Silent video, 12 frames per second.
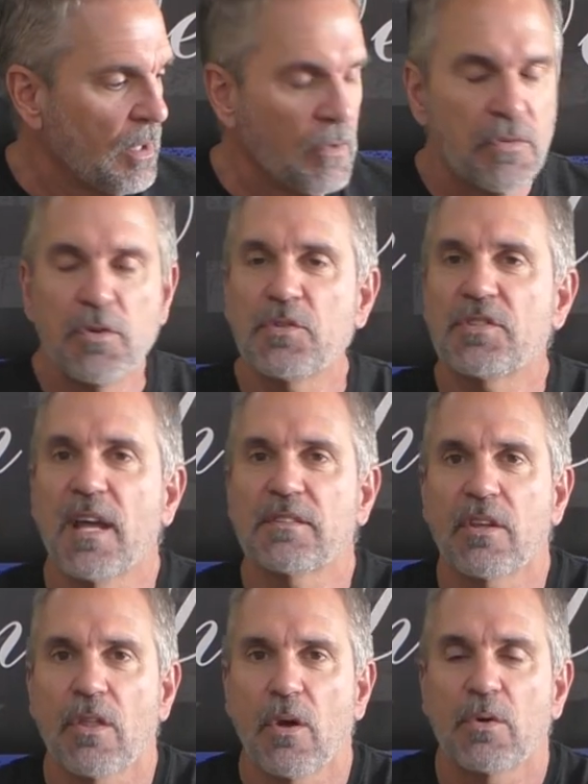few
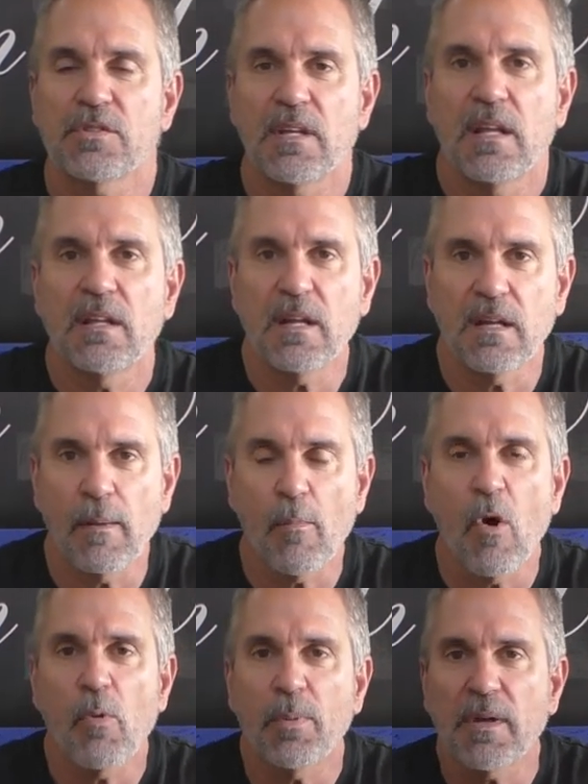sets of those in, and I'm
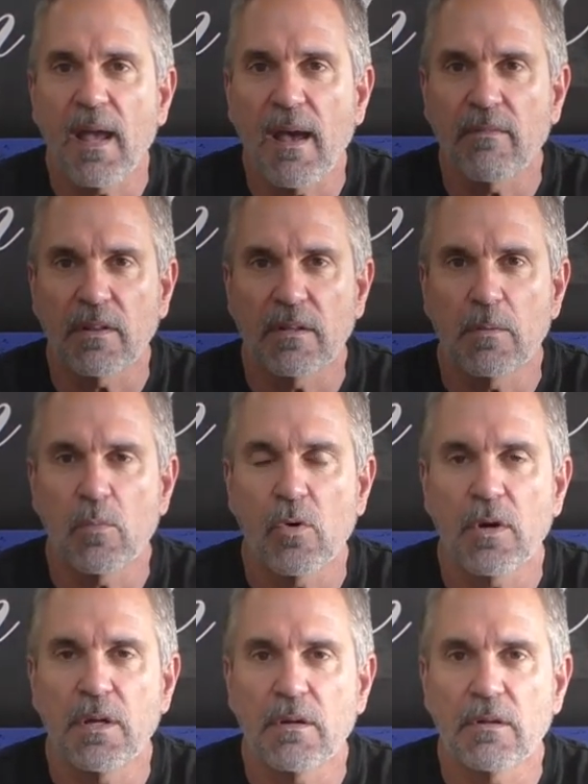hoping to have a little
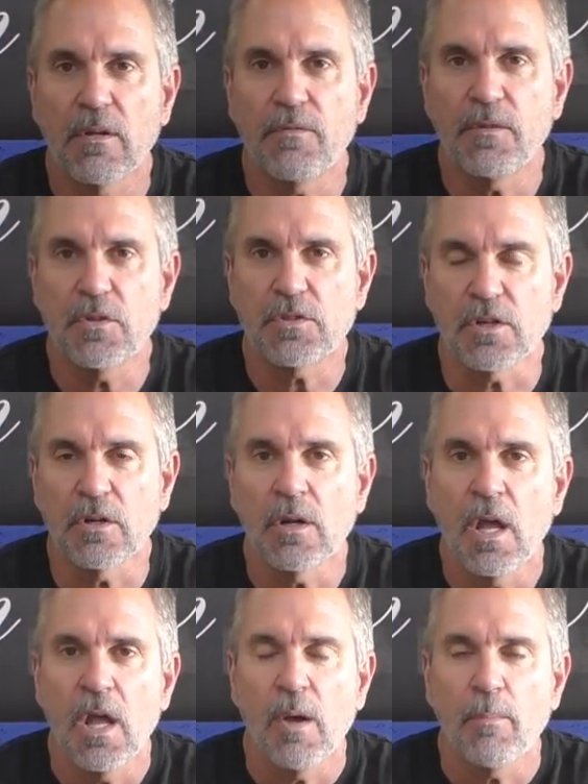more here in the future,
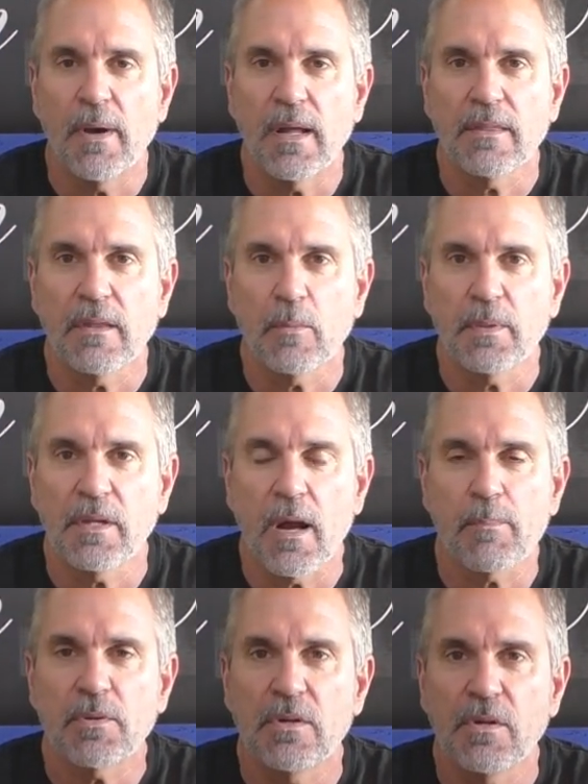but there'll be an
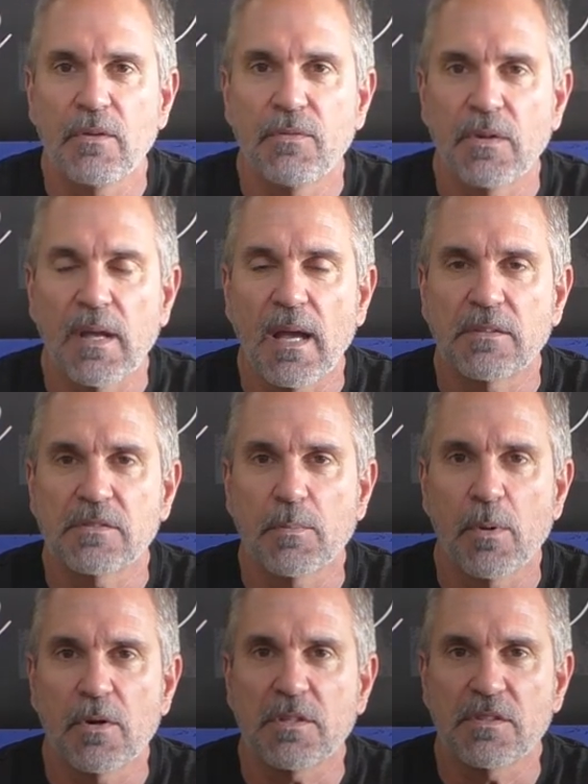opportunity for you guys to
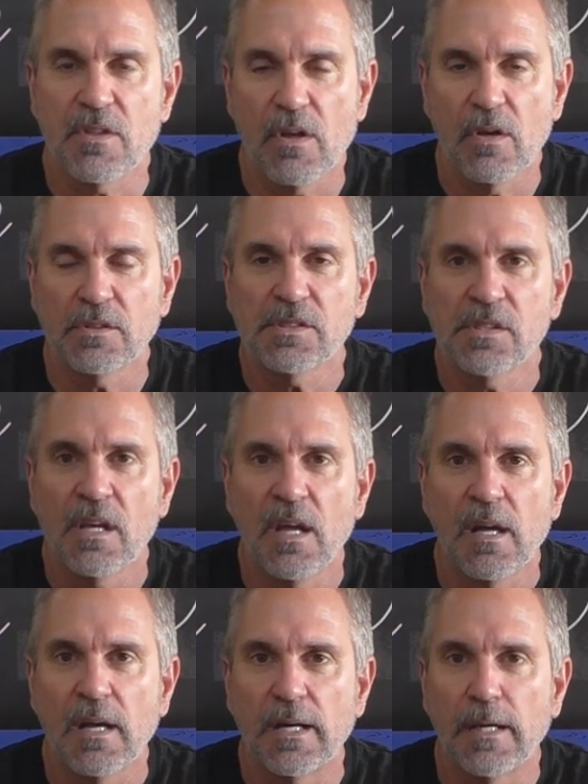purchase those
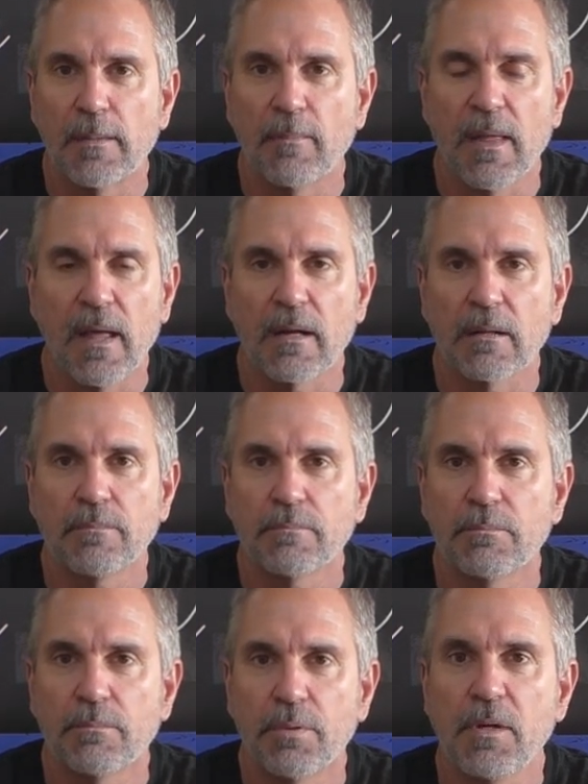at a
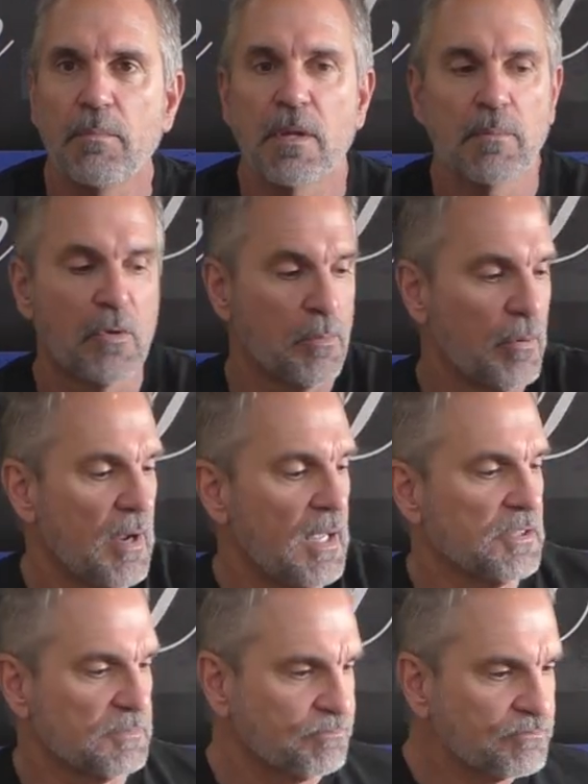pretty minimal
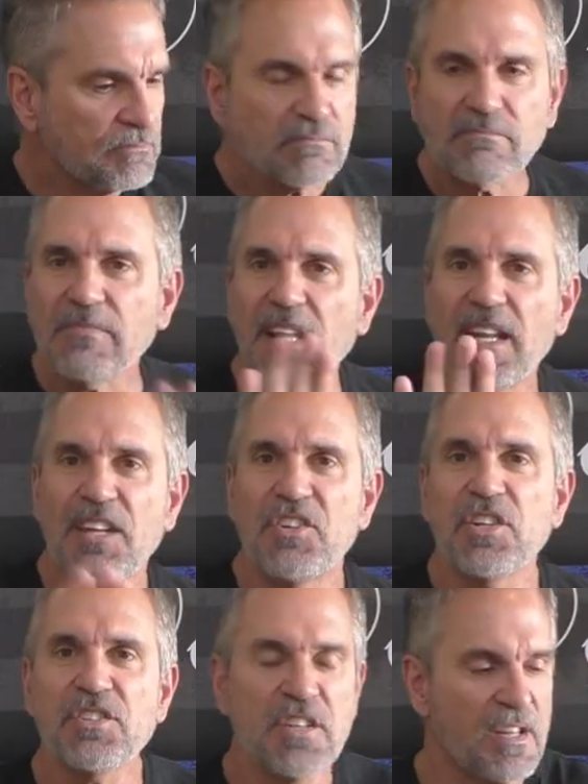price. In
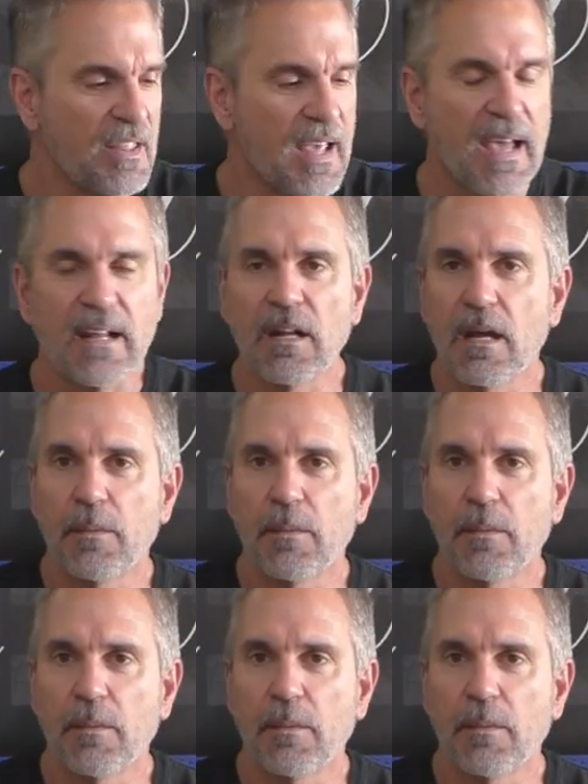addition to that, I